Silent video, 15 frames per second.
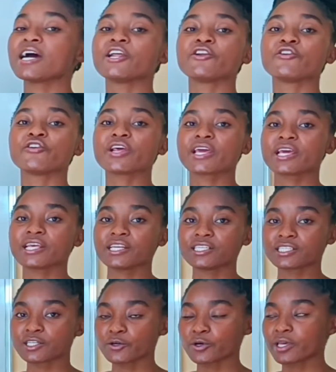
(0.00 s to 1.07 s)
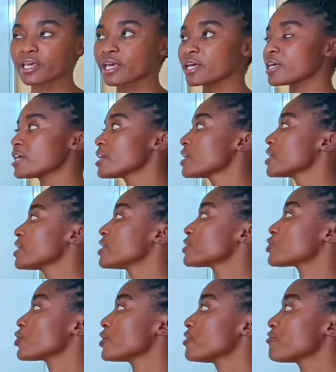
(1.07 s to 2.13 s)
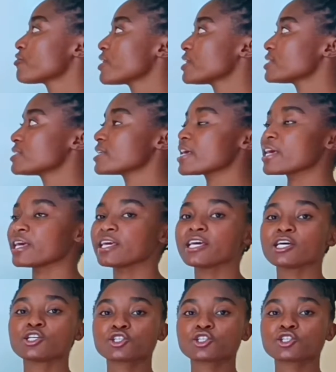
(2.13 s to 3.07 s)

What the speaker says: read, okay? So if I say